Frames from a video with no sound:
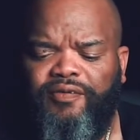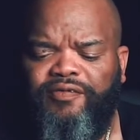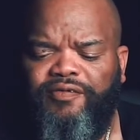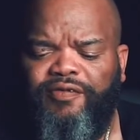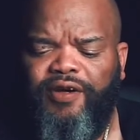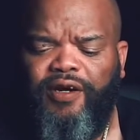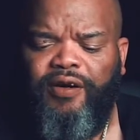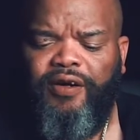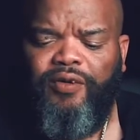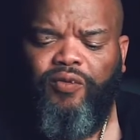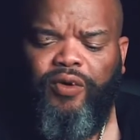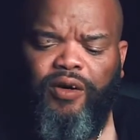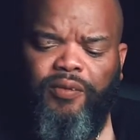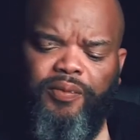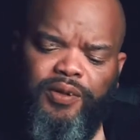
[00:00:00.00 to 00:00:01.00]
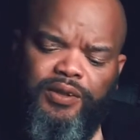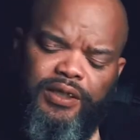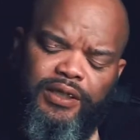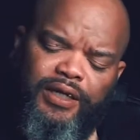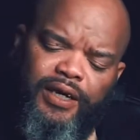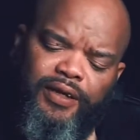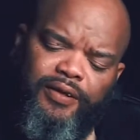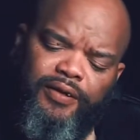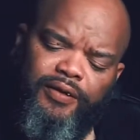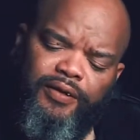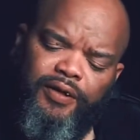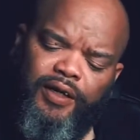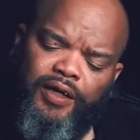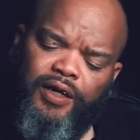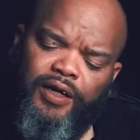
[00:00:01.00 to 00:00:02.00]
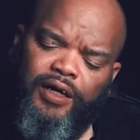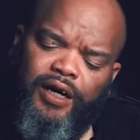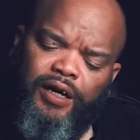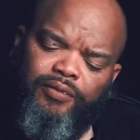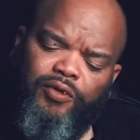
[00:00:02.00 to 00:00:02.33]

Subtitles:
very well put together. I'm